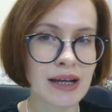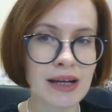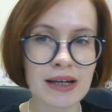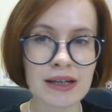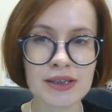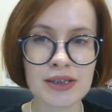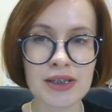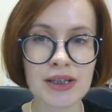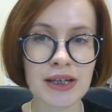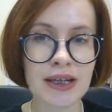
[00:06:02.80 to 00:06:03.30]

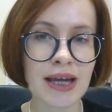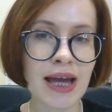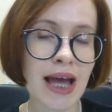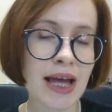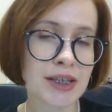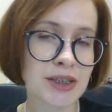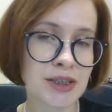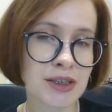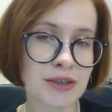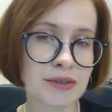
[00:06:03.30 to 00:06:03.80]
add
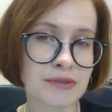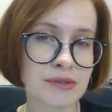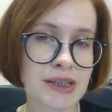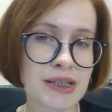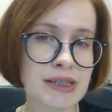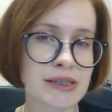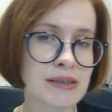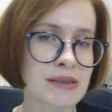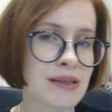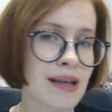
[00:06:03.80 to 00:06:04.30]

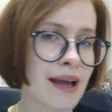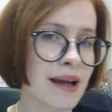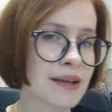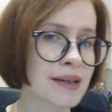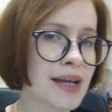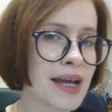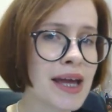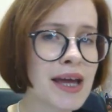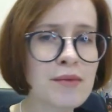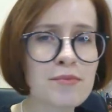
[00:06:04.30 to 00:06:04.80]
categories
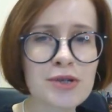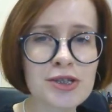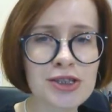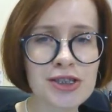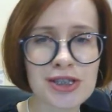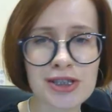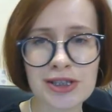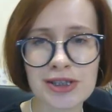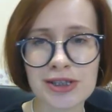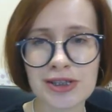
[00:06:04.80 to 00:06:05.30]
and
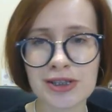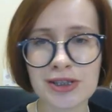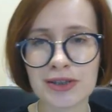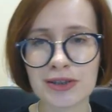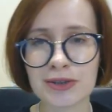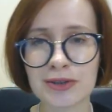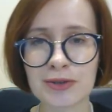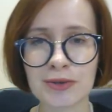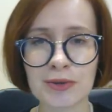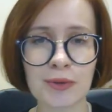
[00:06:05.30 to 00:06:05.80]
images
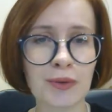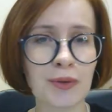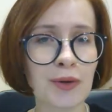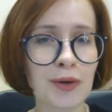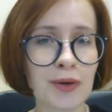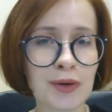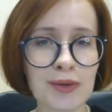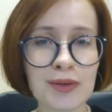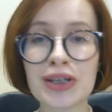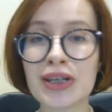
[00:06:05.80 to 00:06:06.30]
to
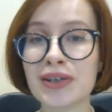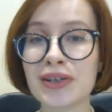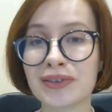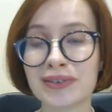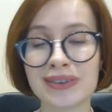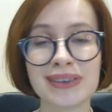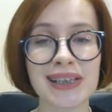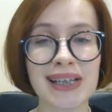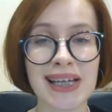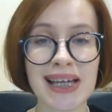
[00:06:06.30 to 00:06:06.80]
all
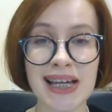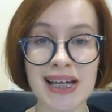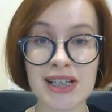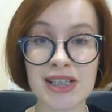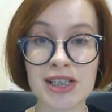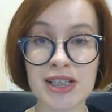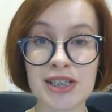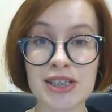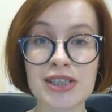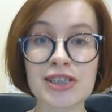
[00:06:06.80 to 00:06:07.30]
your
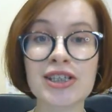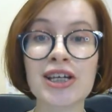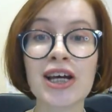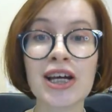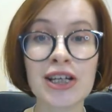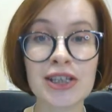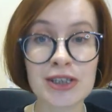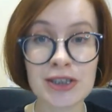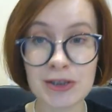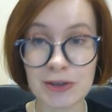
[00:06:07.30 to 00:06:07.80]
locations
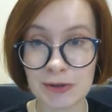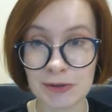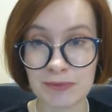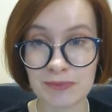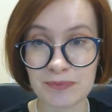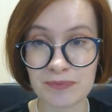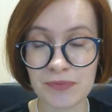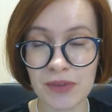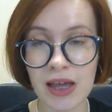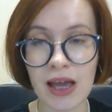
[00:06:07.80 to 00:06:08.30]
too.
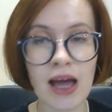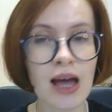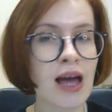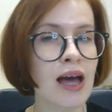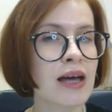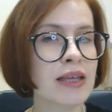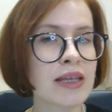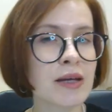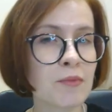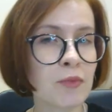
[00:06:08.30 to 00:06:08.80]

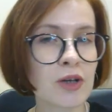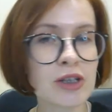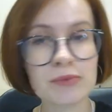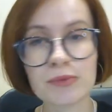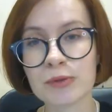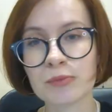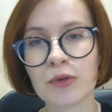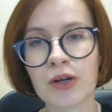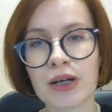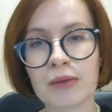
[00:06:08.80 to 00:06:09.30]
The
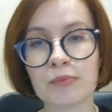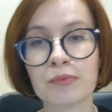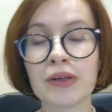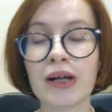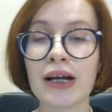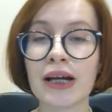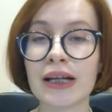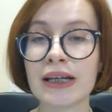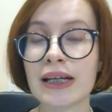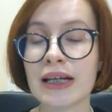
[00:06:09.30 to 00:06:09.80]
appointment booking
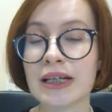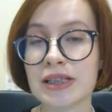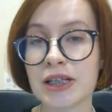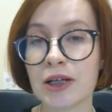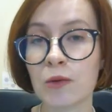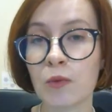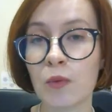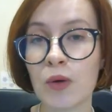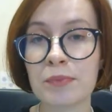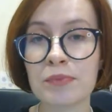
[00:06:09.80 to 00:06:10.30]
plugin is
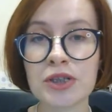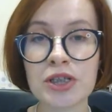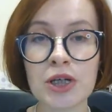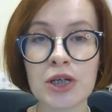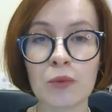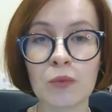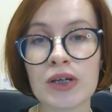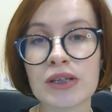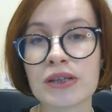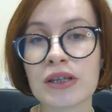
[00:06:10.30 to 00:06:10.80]
equipped
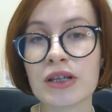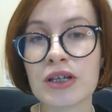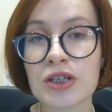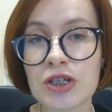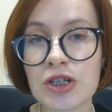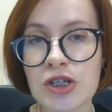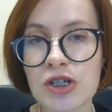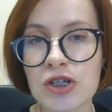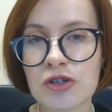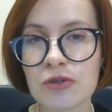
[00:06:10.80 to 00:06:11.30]
with
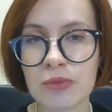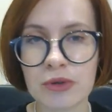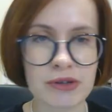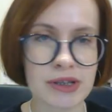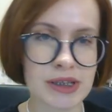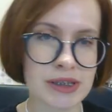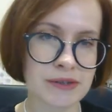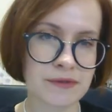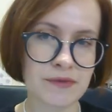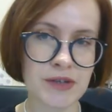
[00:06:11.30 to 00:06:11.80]

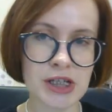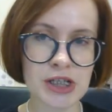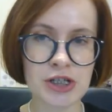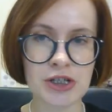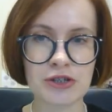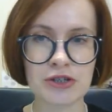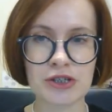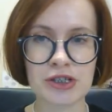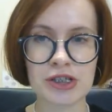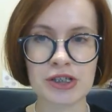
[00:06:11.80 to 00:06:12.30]
numerous
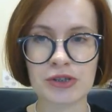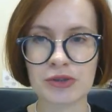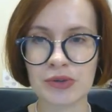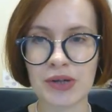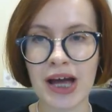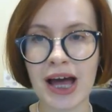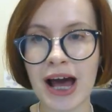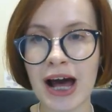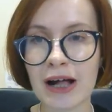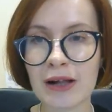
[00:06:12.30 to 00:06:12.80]
features to
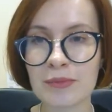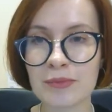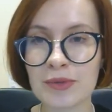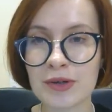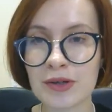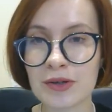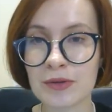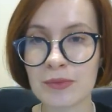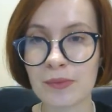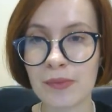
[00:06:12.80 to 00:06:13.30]
help
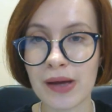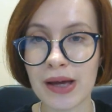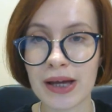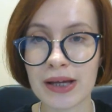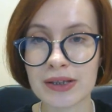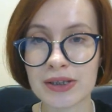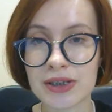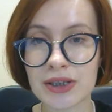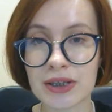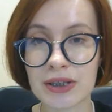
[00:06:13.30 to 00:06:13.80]
you
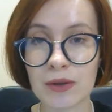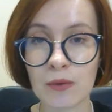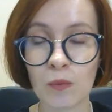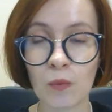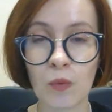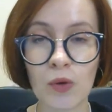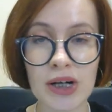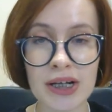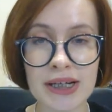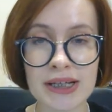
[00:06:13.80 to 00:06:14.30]
bend the
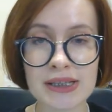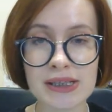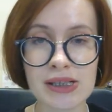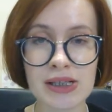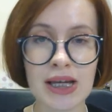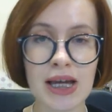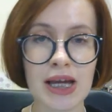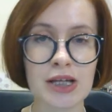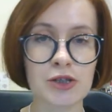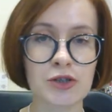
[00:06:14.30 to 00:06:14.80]
working
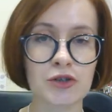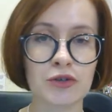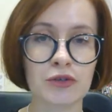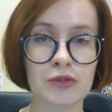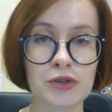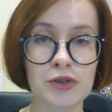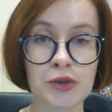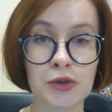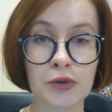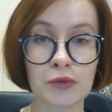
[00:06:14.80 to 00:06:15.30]

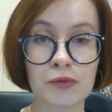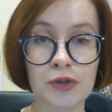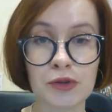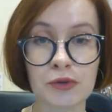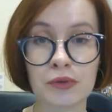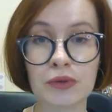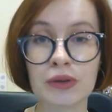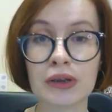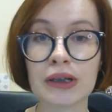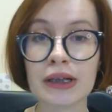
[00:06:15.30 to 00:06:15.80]
schedules of
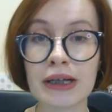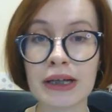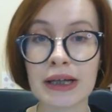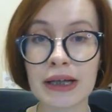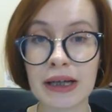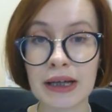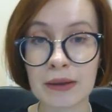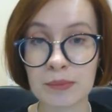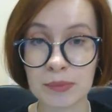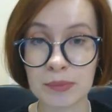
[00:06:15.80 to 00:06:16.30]
your
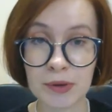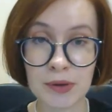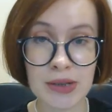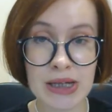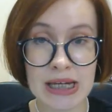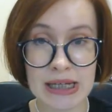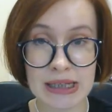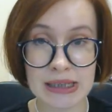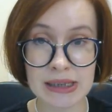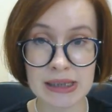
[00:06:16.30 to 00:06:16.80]

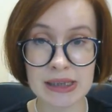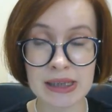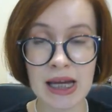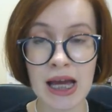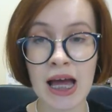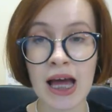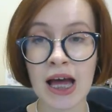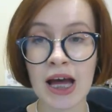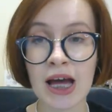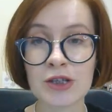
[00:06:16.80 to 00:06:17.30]
employees.
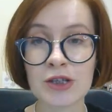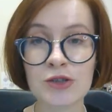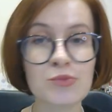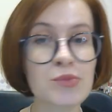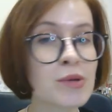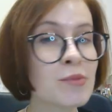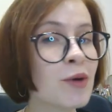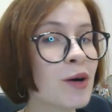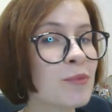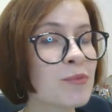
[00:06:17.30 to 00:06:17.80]
To
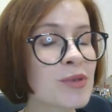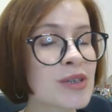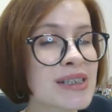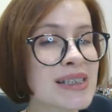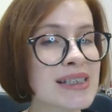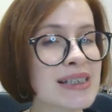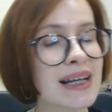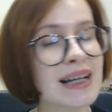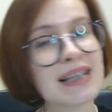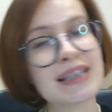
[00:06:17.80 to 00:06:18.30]
be more
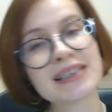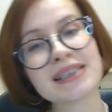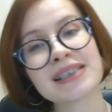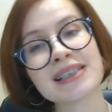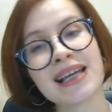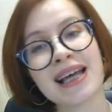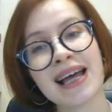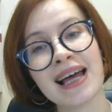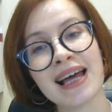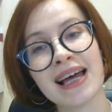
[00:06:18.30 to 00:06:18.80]

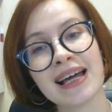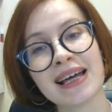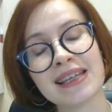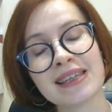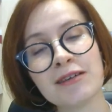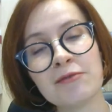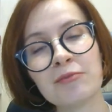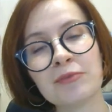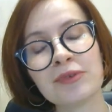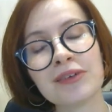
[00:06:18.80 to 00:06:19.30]
precise,
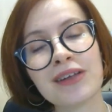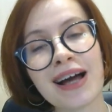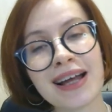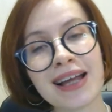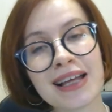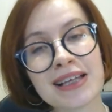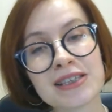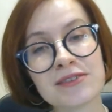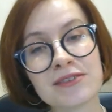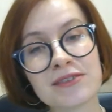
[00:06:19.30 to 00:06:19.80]
the
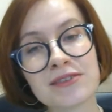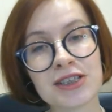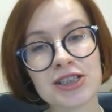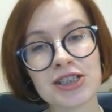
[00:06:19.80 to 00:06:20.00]
plugin's